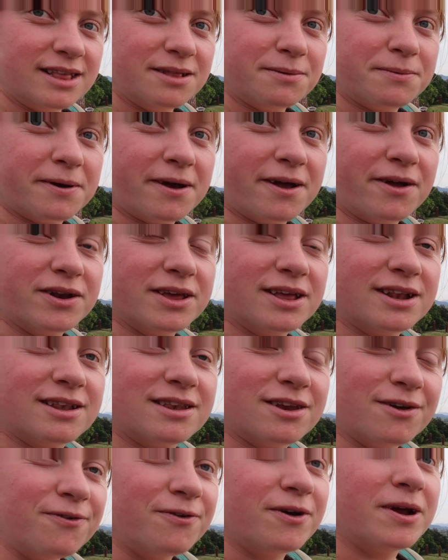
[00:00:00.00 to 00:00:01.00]
then we're on a
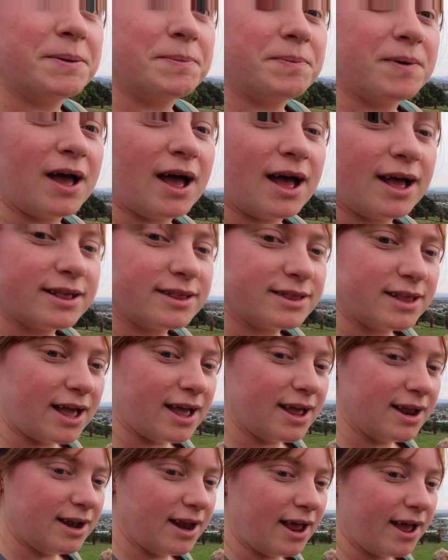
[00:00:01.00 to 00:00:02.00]
different pa
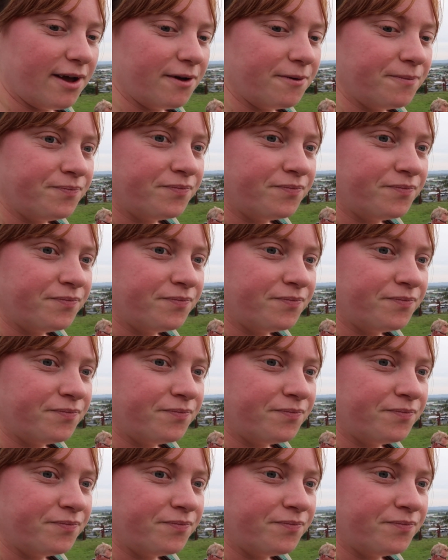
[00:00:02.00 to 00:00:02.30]
site now.